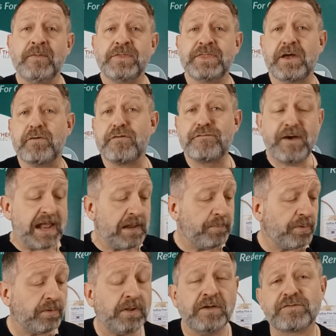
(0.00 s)
They're
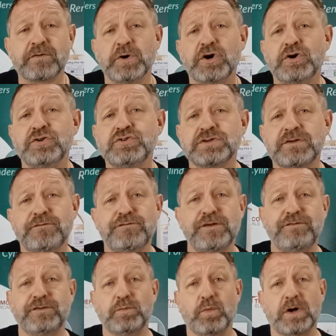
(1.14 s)
available from
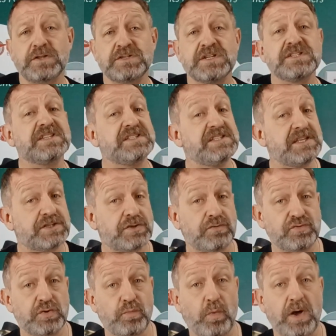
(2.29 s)
150 watt to
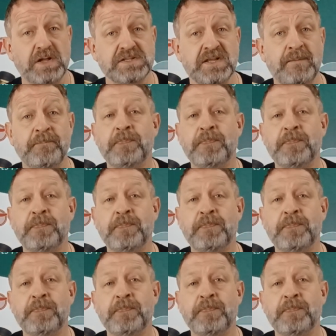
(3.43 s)
600 watt.